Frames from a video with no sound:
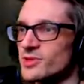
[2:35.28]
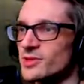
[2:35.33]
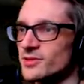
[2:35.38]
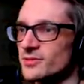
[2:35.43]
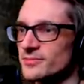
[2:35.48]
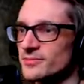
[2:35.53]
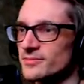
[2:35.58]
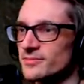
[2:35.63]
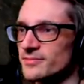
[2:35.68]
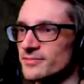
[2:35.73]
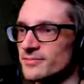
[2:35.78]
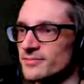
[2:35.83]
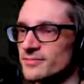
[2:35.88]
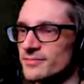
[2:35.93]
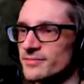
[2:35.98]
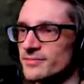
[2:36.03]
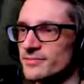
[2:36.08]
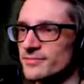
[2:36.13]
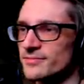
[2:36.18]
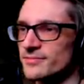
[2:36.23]
it.
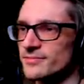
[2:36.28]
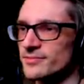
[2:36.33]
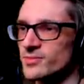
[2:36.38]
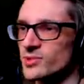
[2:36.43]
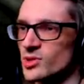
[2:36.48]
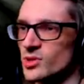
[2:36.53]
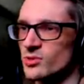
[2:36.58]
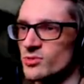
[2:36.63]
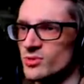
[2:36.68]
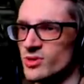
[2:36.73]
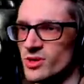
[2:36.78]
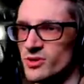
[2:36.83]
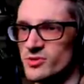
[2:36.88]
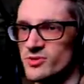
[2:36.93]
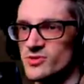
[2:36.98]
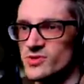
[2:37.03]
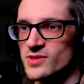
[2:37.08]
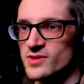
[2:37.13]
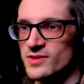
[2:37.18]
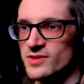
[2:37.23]
So who
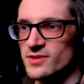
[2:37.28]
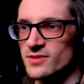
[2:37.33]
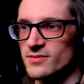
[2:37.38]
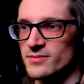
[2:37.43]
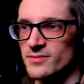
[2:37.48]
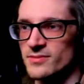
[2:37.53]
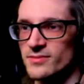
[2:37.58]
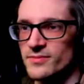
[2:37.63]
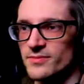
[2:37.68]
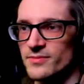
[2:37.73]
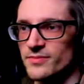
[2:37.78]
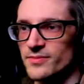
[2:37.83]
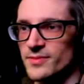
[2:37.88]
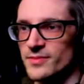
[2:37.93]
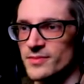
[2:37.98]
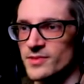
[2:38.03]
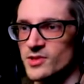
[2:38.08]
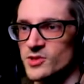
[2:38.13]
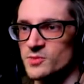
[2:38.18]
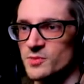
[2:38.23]
knows?
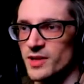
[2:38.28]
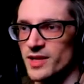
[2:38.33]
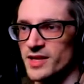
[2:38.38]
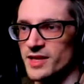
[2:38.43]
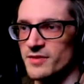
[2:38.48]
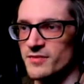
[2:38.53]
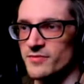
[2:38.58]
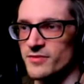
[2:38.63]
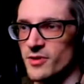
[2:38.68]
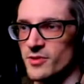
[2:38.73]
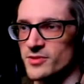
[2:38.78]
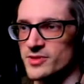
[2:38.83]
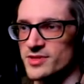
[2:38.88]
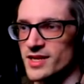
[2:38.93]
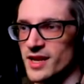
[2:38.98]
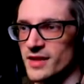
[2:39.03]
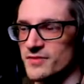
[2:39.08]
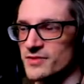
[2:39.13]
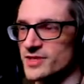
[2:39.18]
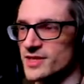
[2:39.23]
There's plenty of phones
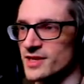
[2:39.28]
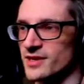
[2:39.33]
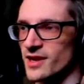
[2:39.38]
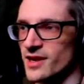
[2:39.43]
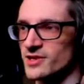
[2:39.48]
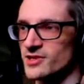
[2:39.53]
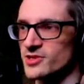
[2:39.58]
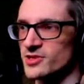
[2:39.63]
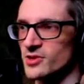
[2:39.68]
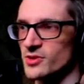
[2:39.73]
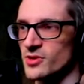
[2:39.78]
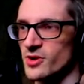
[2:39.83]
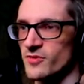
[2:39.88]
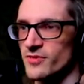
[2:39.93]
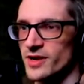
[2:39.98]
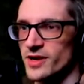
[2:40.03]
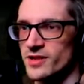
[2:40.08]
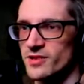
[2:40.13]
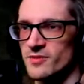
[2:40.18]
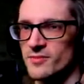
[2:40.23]
that I've seen, I just don't know if
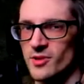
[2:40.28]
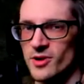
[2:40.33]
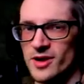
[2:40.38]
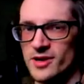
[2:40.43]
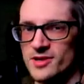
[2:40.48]
any of them are